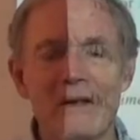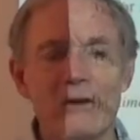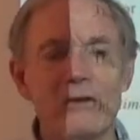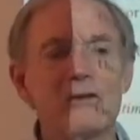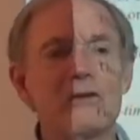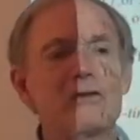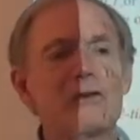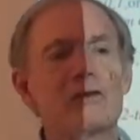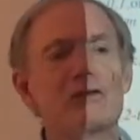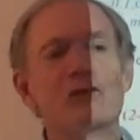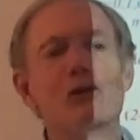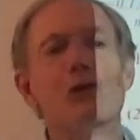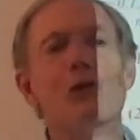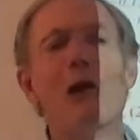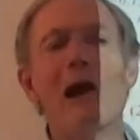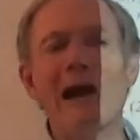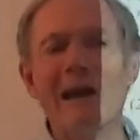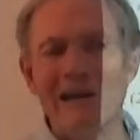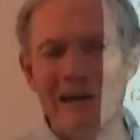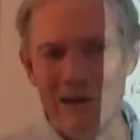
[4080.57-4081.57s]
This is a
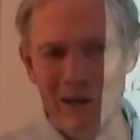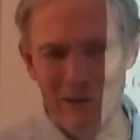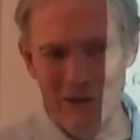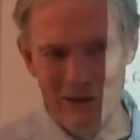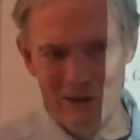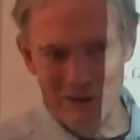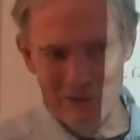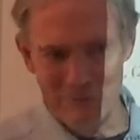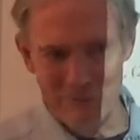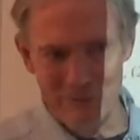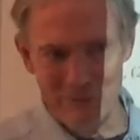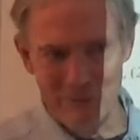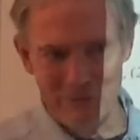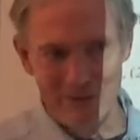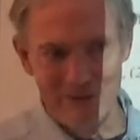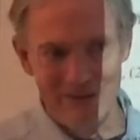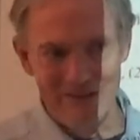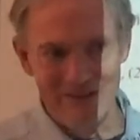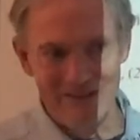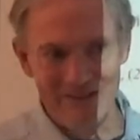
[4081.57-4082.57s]
trinary
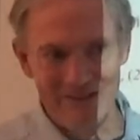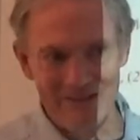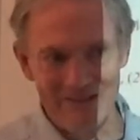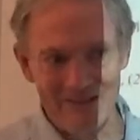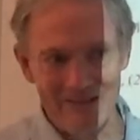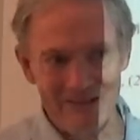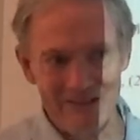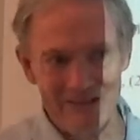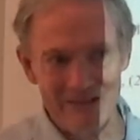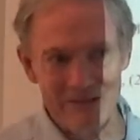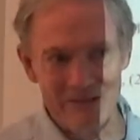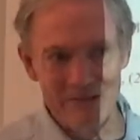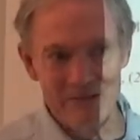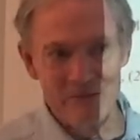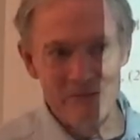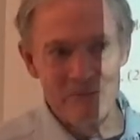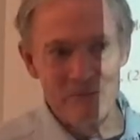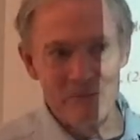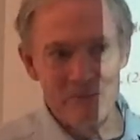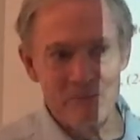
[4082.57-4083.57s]
computer.
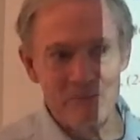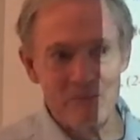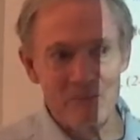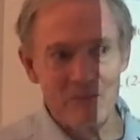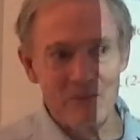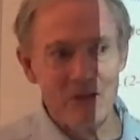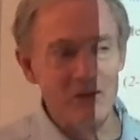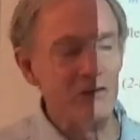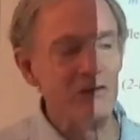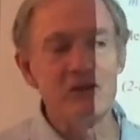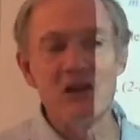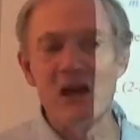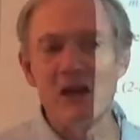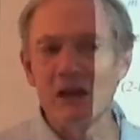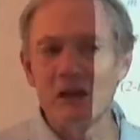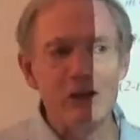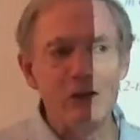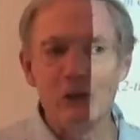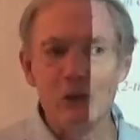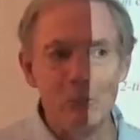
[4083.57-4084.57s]
This is
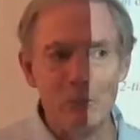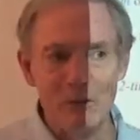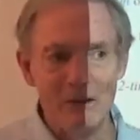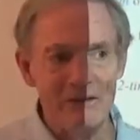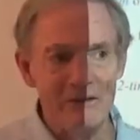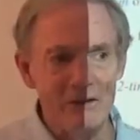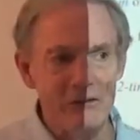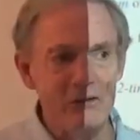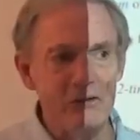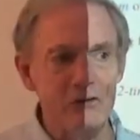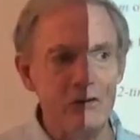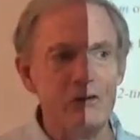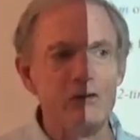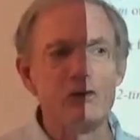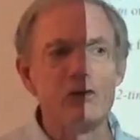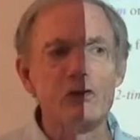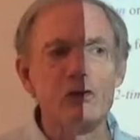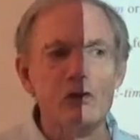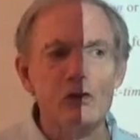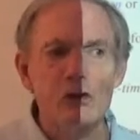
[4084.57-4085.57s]
not a qubit. This is a
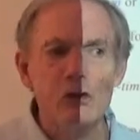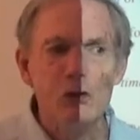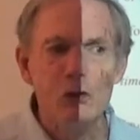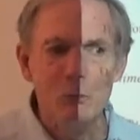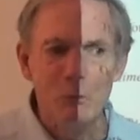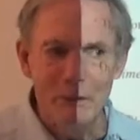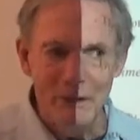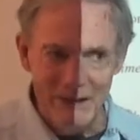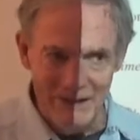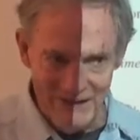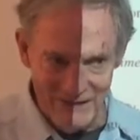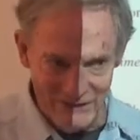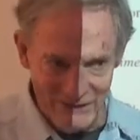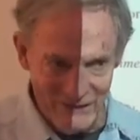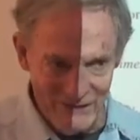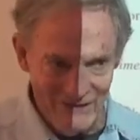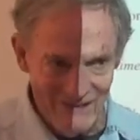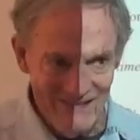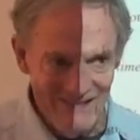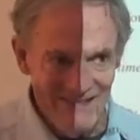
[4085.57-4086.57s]
true
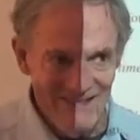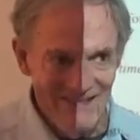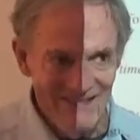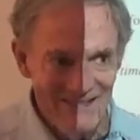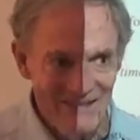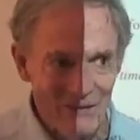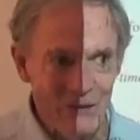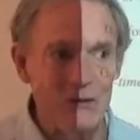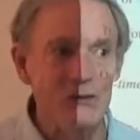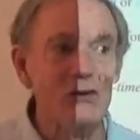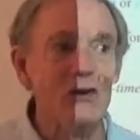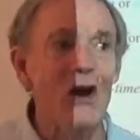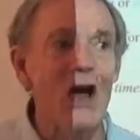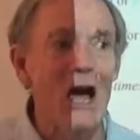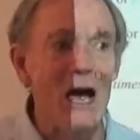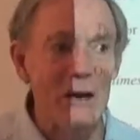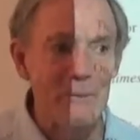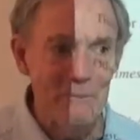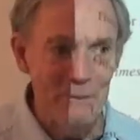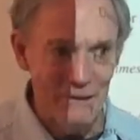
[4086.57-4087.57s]
bit or a
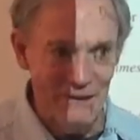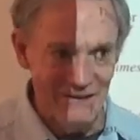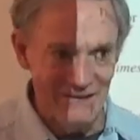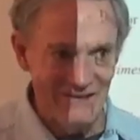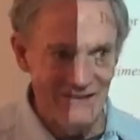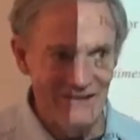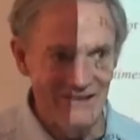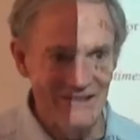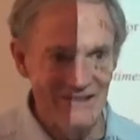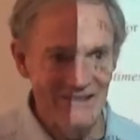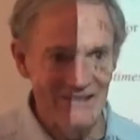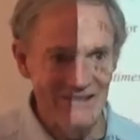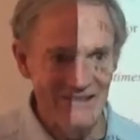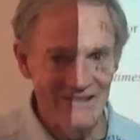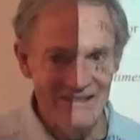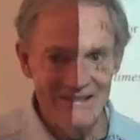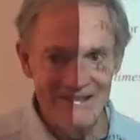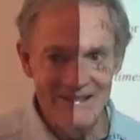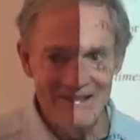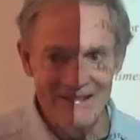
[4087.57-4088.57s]
tri-bit.
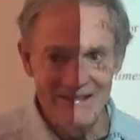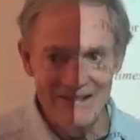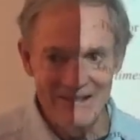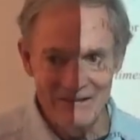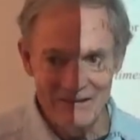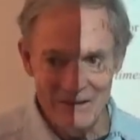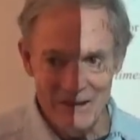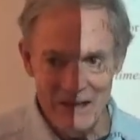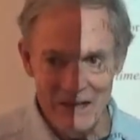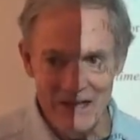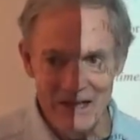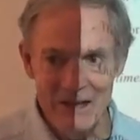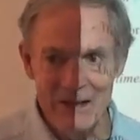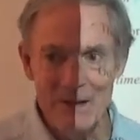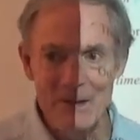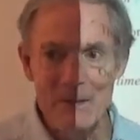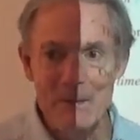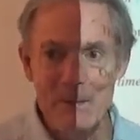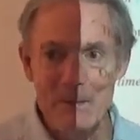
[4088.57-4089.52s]
Okay?